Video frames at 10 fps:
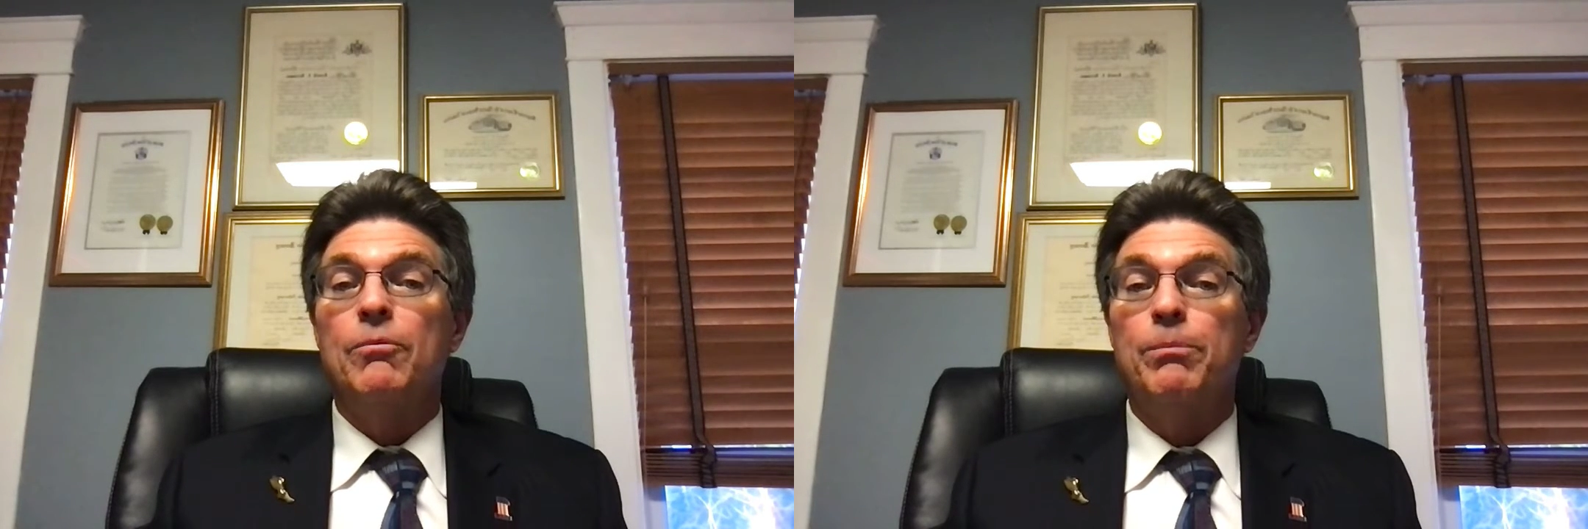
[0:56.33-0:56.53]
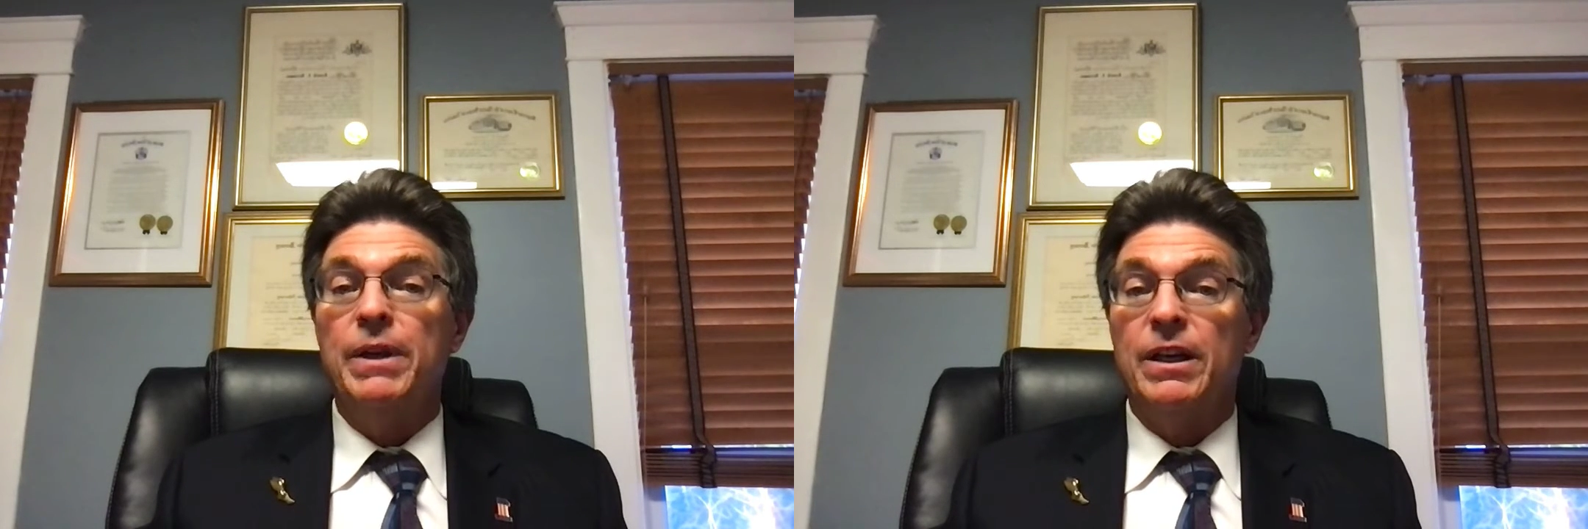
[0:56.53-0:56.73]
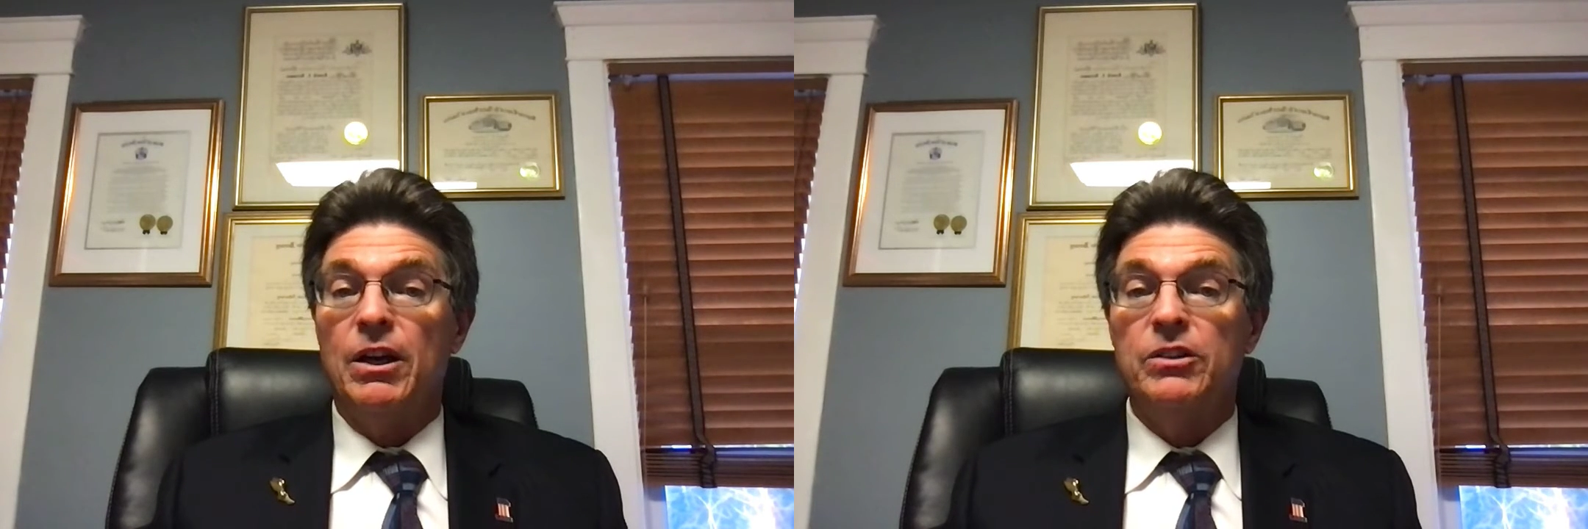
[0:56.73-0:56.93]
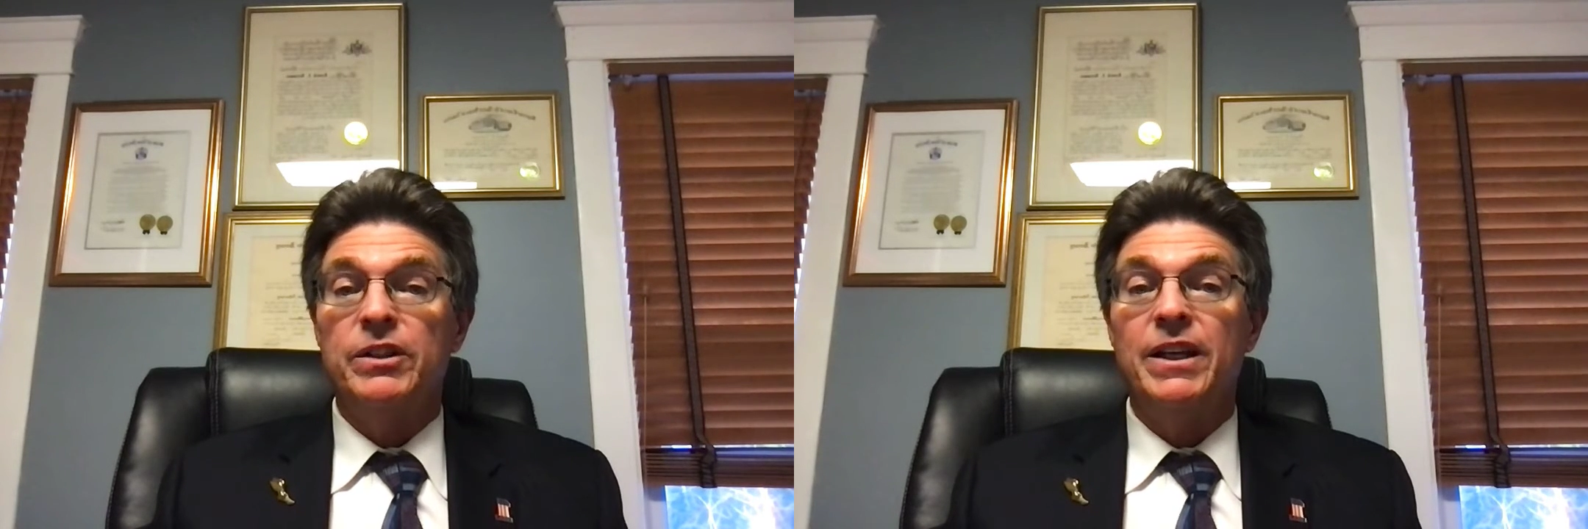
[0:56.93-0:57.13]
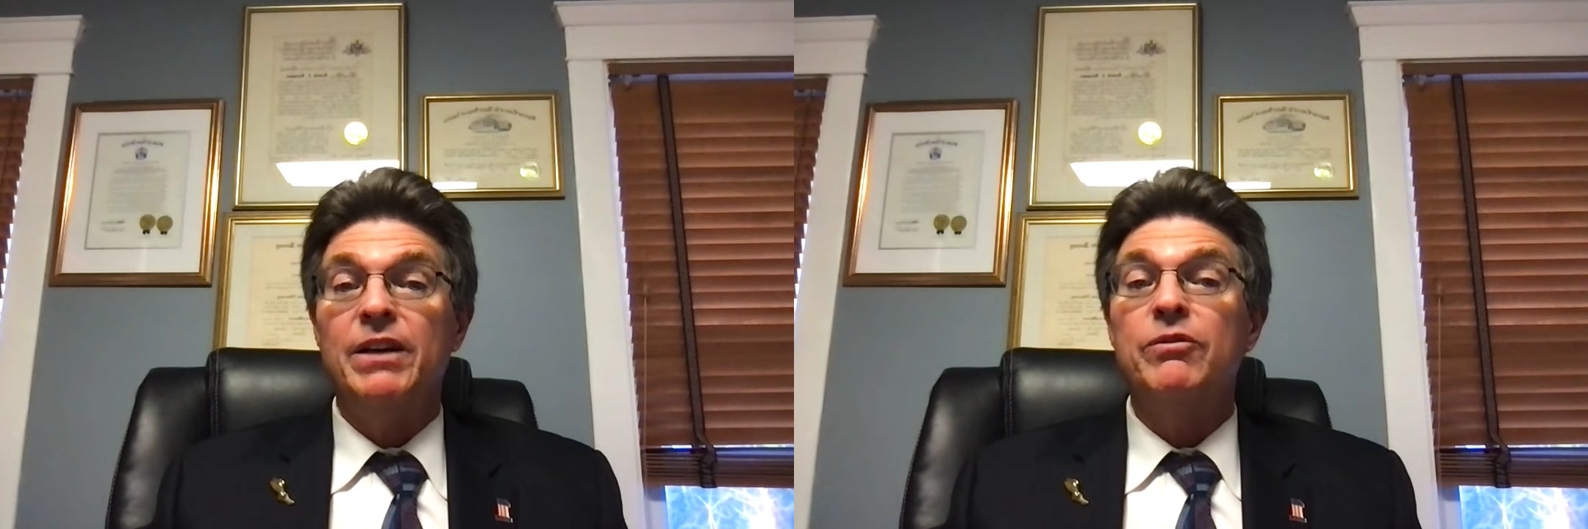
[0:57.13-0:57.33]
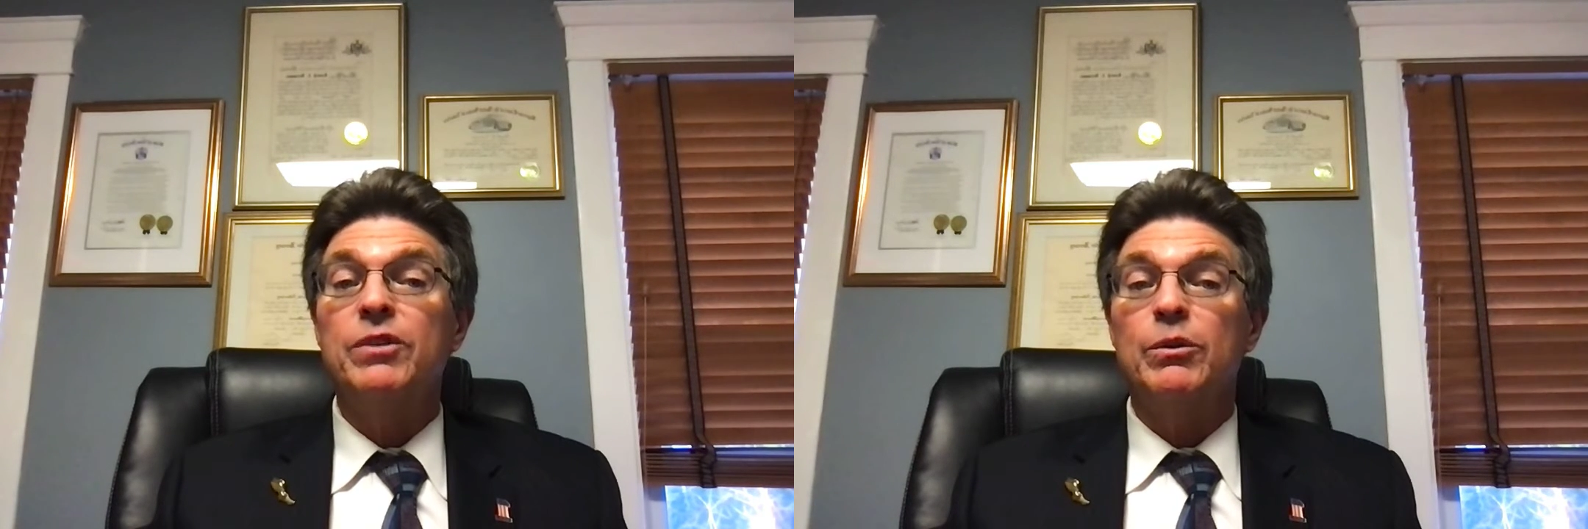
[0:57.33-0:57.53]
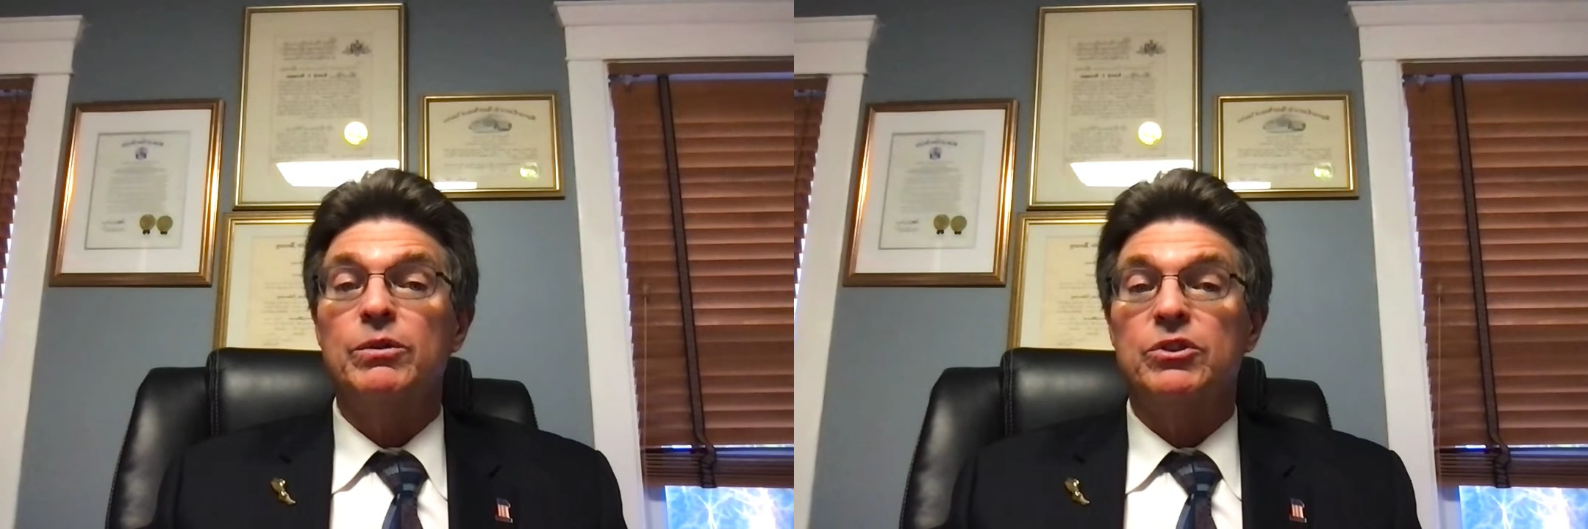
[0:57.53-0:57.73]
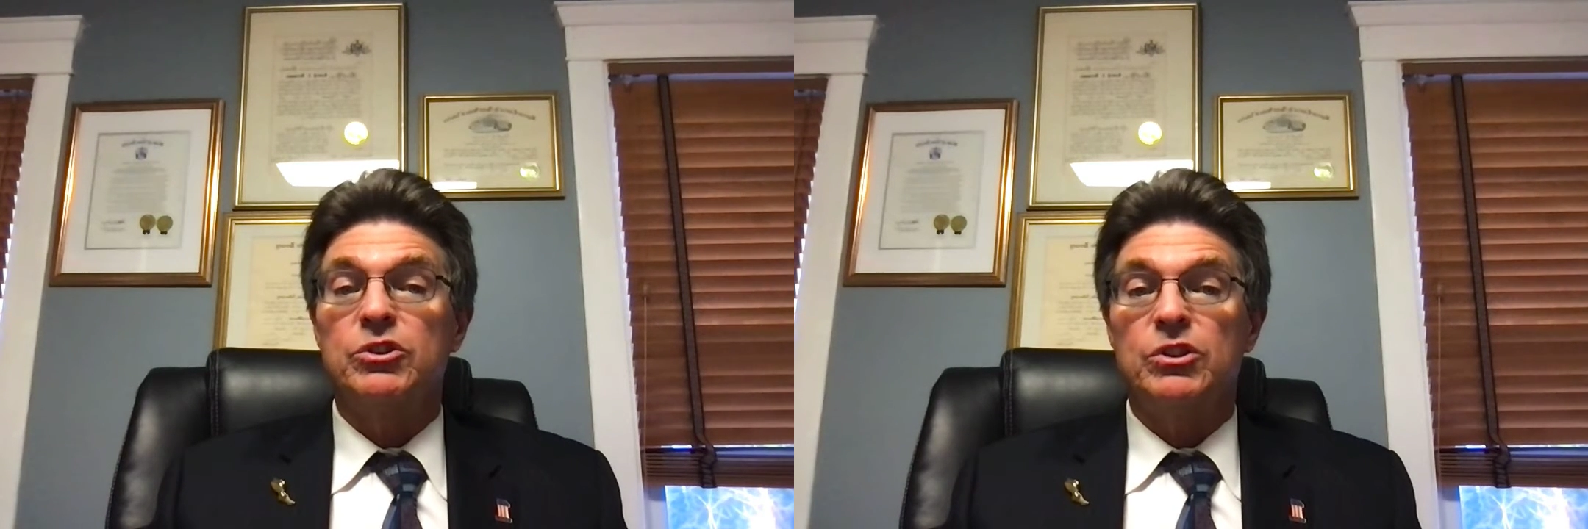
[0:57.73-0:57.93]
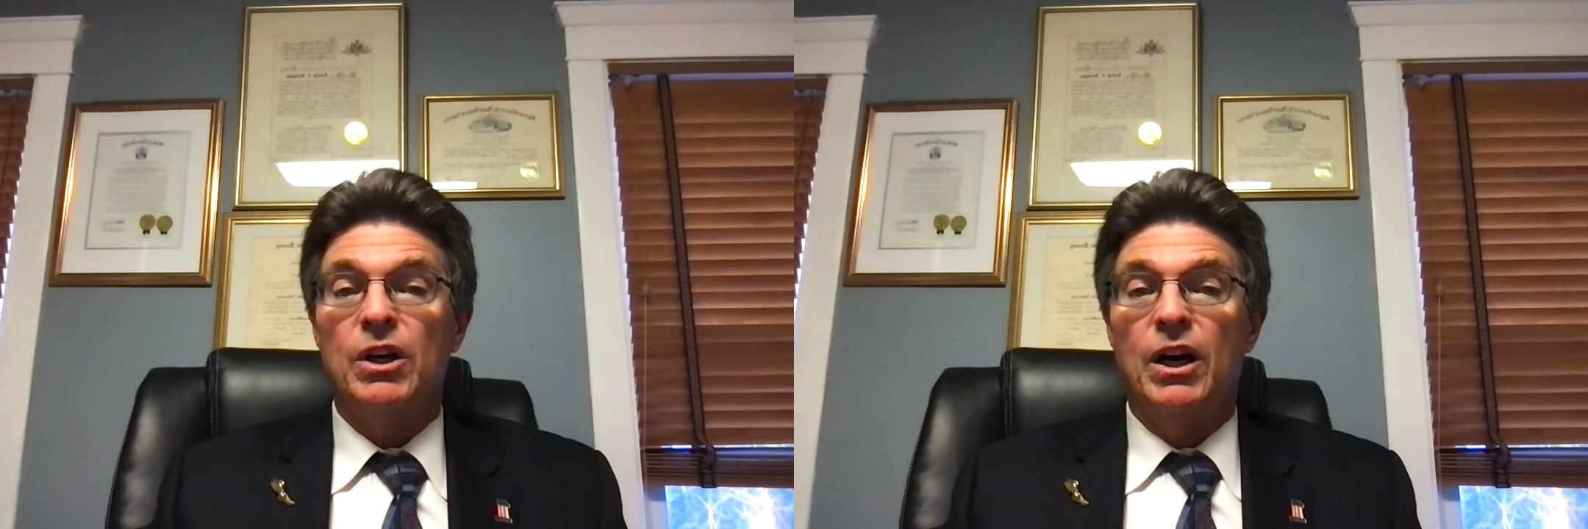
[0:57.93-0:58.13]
being under the influence